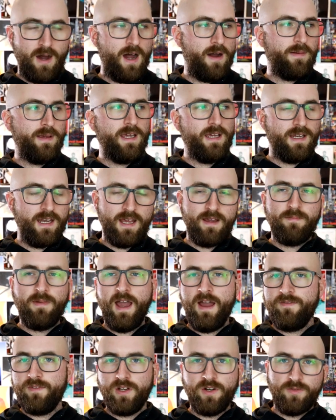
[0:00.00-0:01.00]
Bobby and him
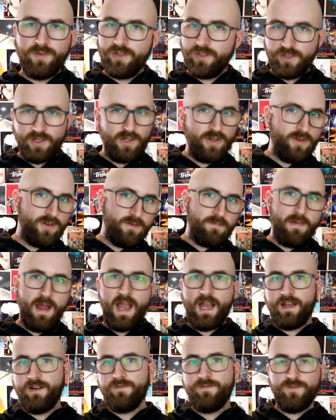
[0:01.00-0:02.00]
having a really good
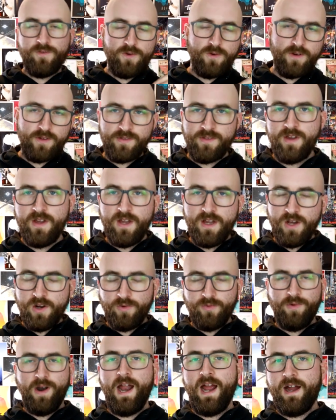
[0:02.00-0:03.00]
back and forth
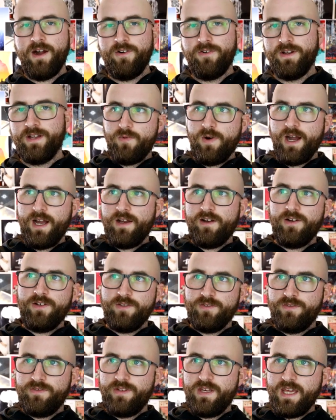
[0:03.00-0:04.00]
row. And
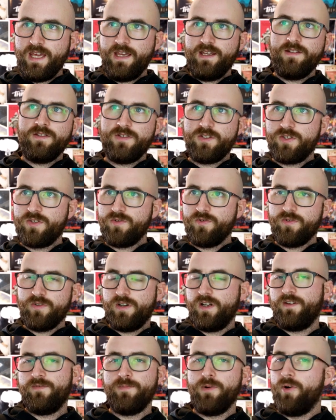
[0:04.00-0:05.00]
while Dean's
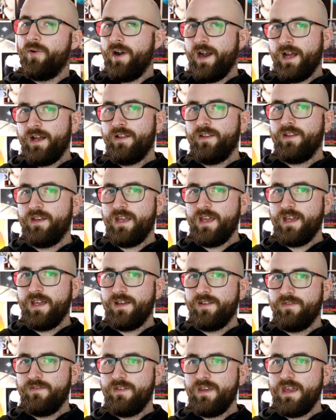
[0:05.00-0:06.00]
story of morality
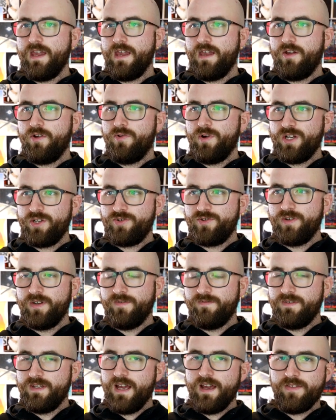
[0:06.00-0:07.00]
and the question
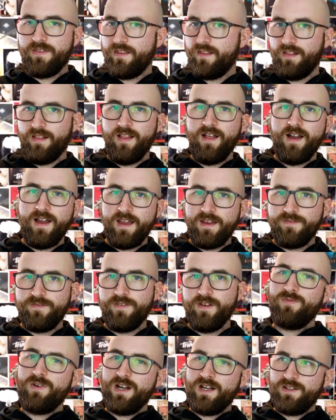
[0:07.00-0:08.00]
of death and
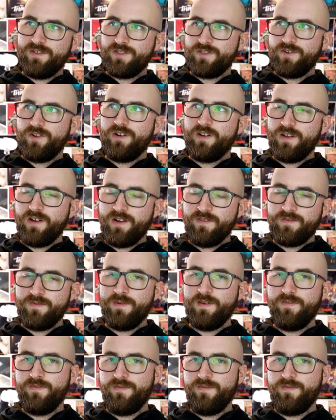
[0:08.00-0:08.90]
life, while starting off to be